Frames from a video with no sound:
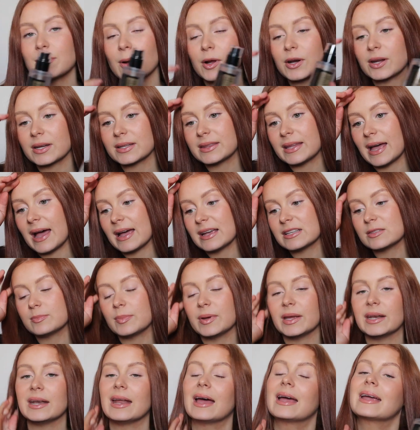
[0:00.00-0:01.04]
product that has
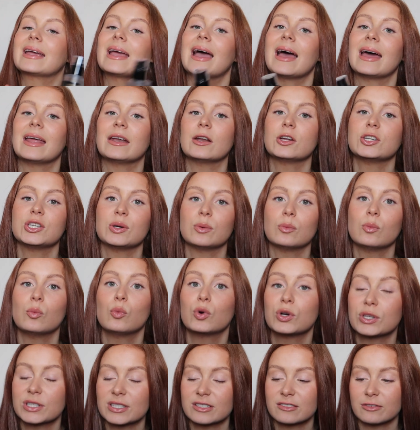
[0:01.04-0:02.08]
been again doing
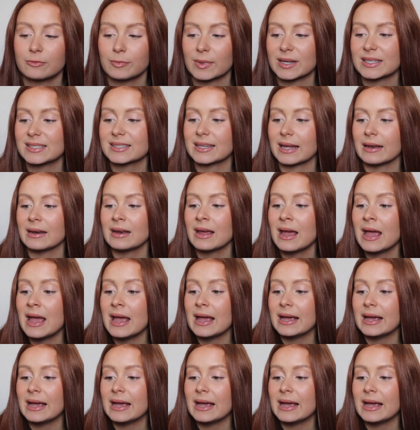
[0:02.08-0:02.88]
wonders for my skin